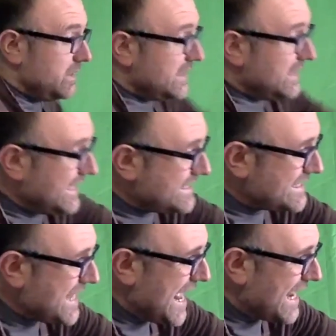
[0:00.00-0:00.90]
This
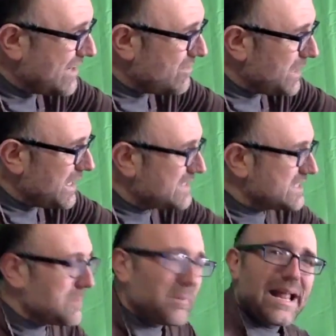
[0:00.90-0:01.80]
negative means is
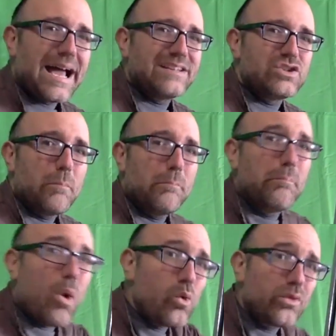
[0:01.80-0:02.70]
applied to
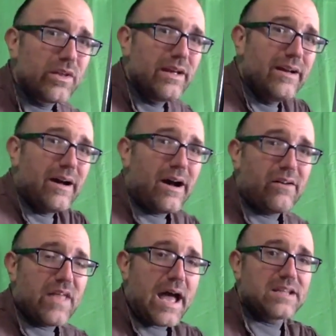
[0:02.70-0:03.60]
both of
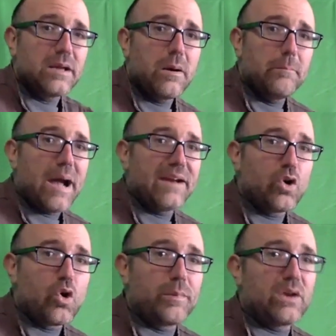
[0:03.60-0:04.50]
that
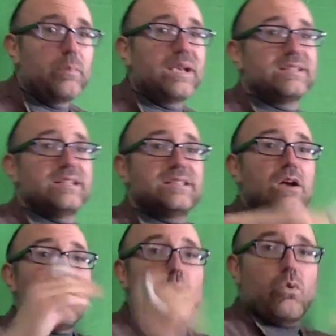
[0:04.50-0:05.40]
binomial because it's
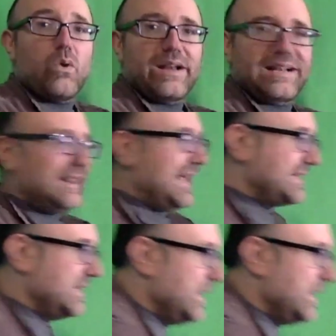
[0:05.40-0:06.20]
one collected